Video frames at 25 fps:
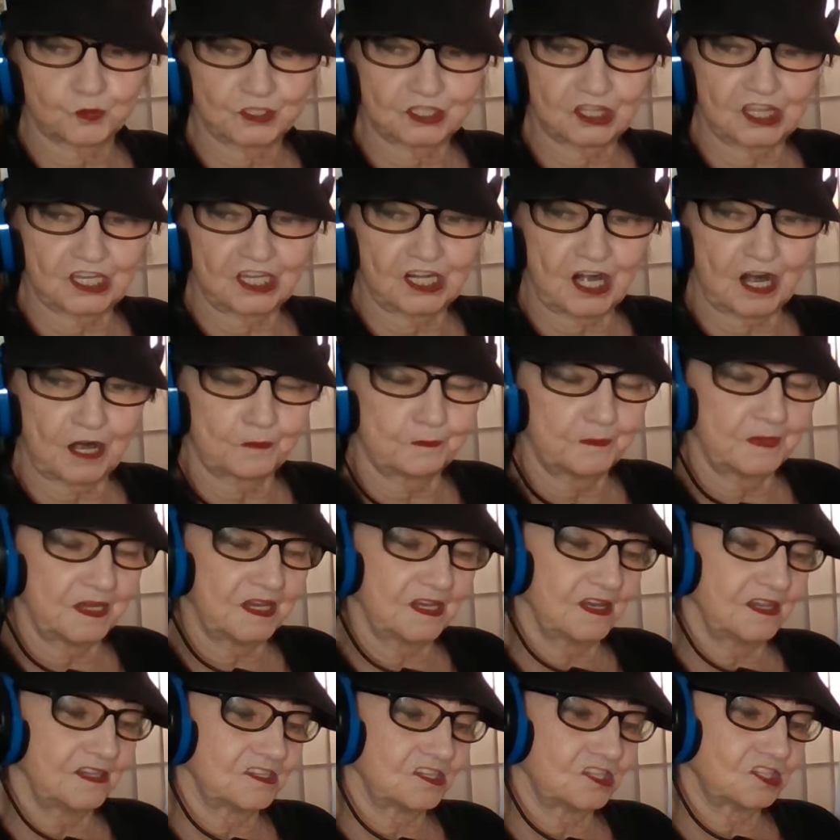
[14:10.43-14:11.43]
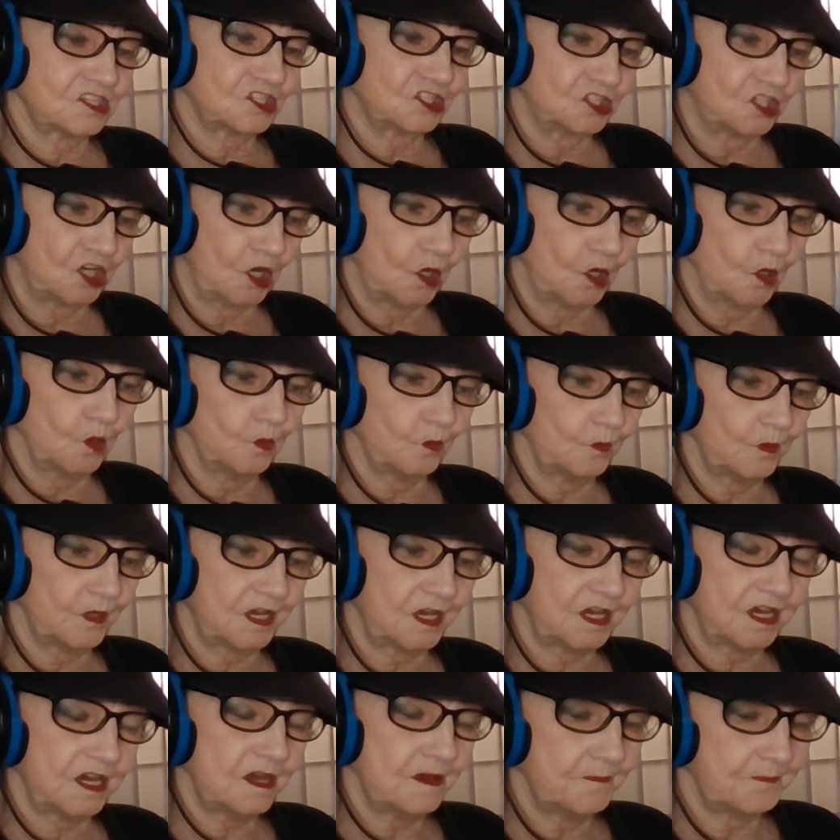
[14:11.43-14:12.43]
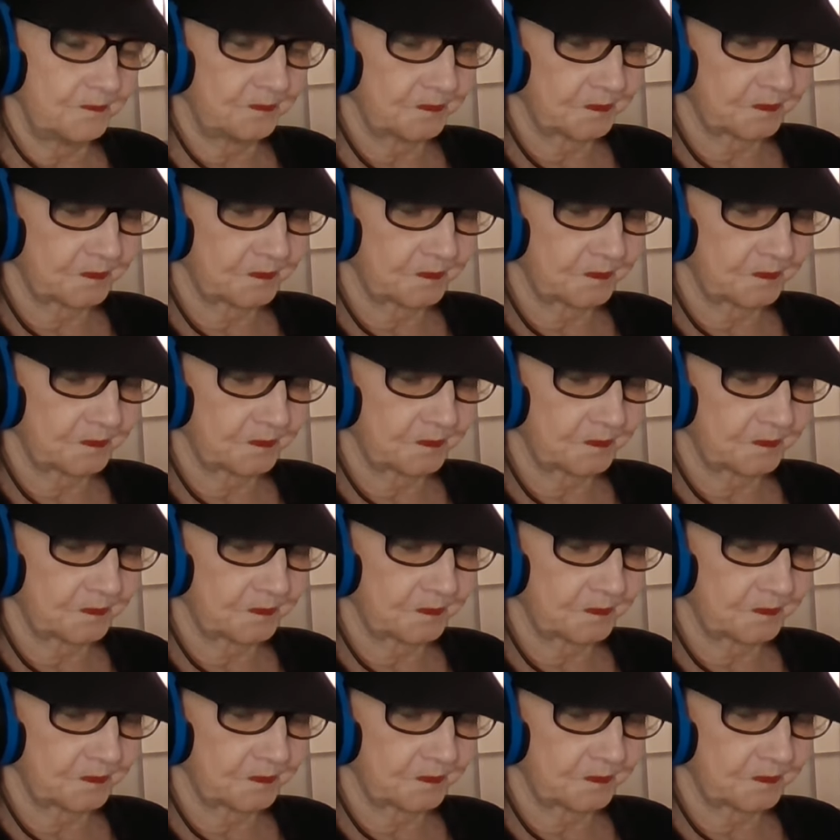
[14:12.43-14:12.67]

within our midst, don't we?